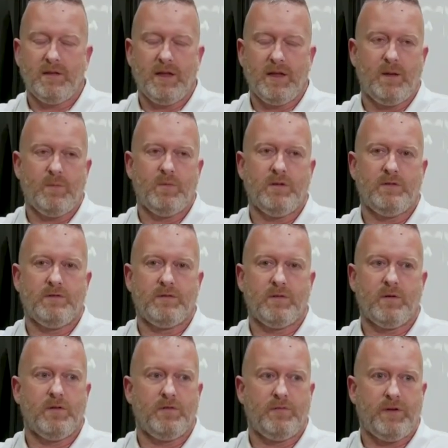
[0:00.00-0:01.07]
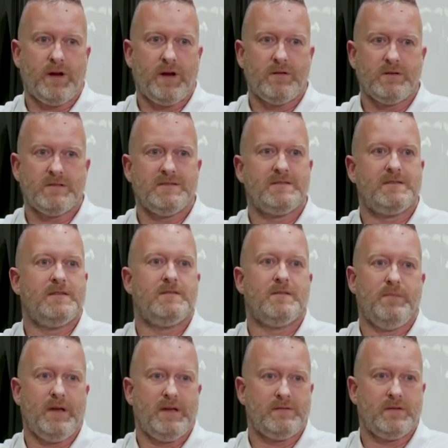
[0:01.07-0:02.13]
the ambulance or the fire engine sends
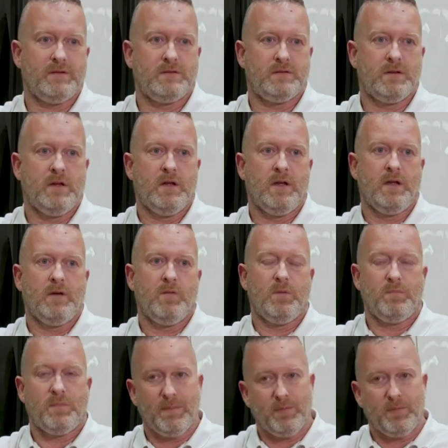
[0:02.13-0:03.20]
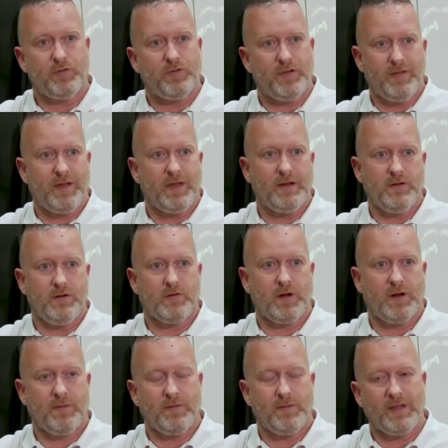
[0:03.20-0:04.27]
a message. When people see that in
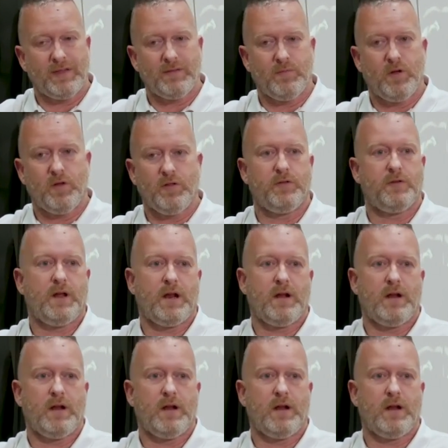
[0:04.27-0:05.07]
Ukraine, it lets them know that they're not